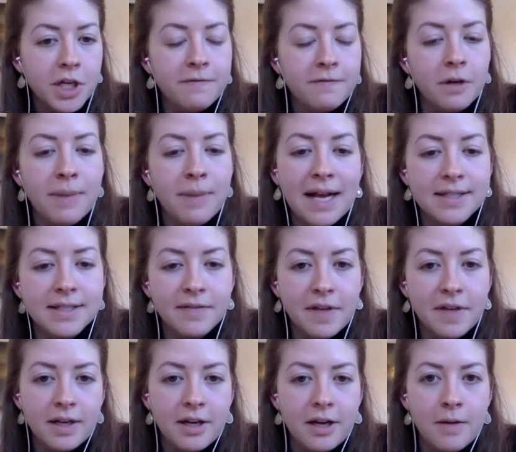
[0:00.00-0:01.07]
for Passive
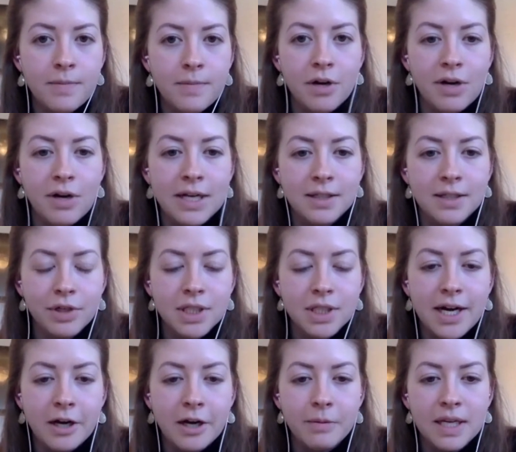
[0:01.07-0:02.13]
Income Aggressive
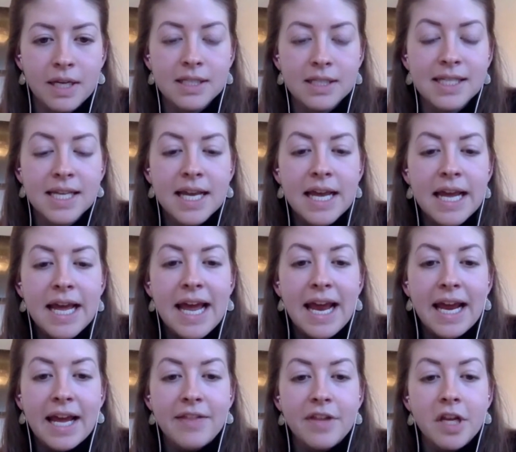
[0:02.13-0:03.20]
Retirement.
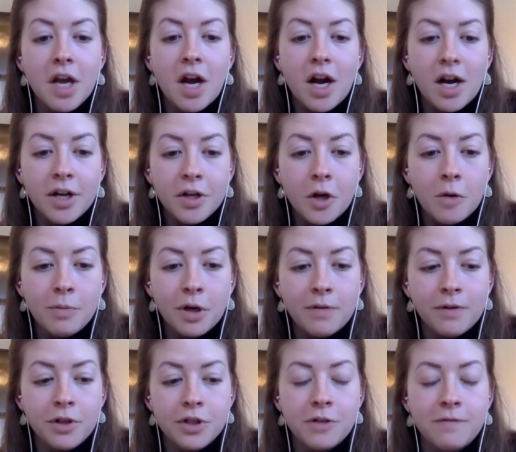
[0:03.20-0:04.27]
And the audiobook
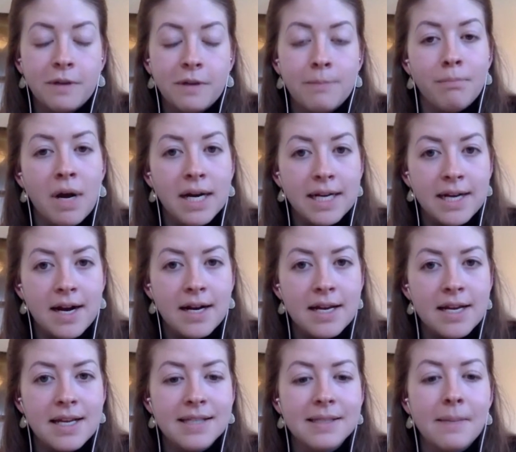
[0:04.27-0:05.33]
version for Money
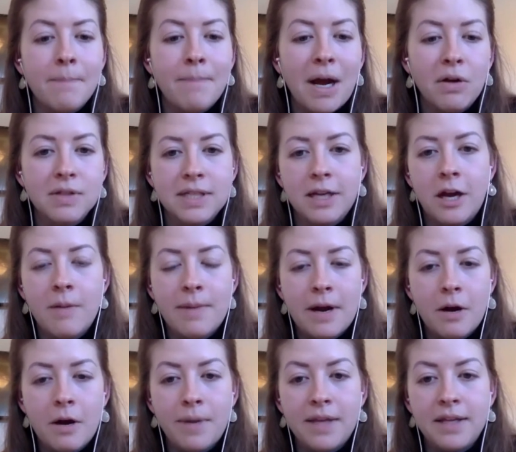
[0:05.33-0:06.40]
Honey is about to come
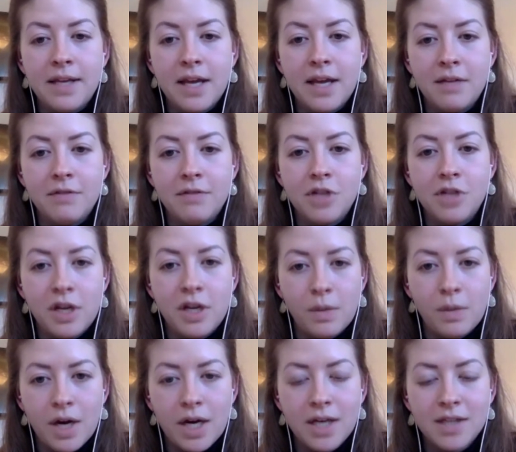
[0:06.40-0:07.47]
out by the end of
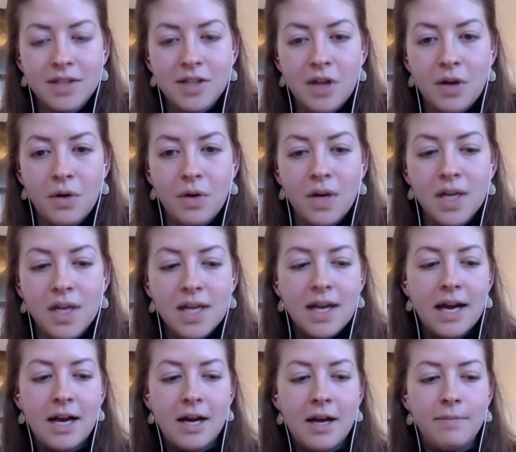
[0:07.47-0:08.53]
January. So
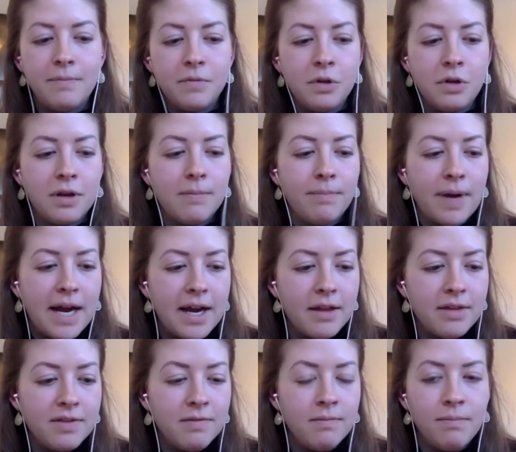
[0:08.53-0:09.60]
you can buy
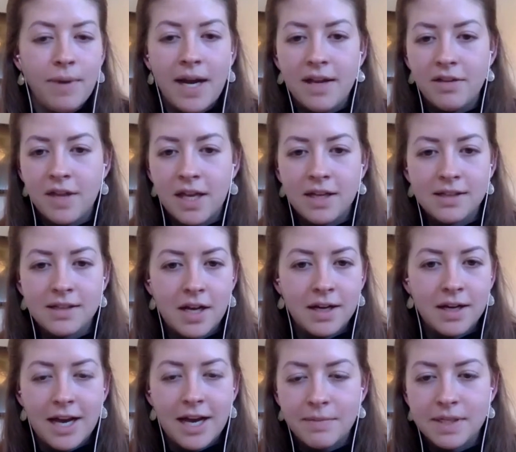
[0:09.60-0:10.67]
things
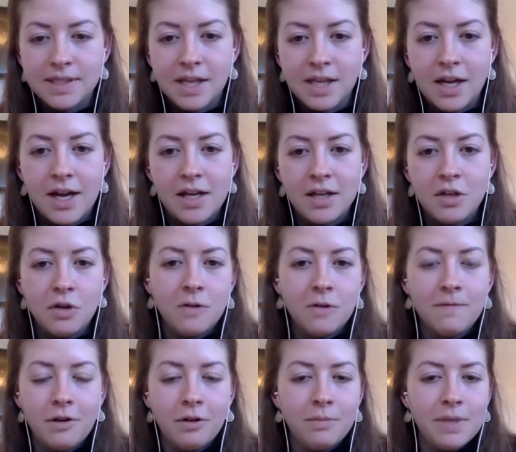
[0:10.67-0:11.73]
on Amazon. You can
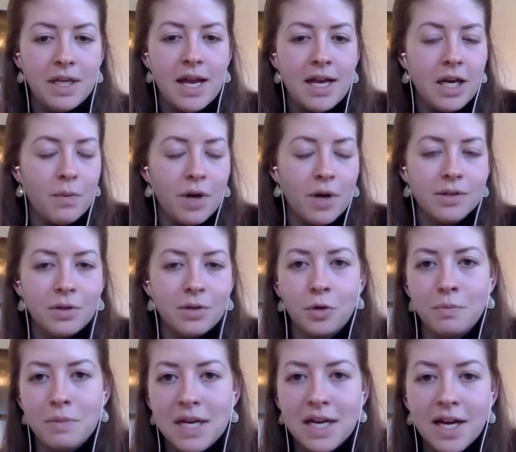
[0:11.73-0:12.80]
follow me anywhere on
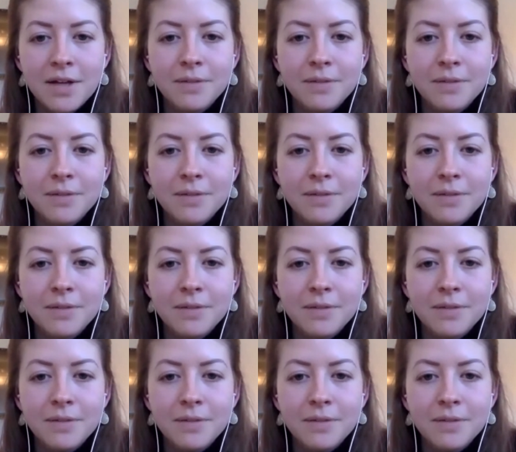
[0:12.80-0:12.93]
social media.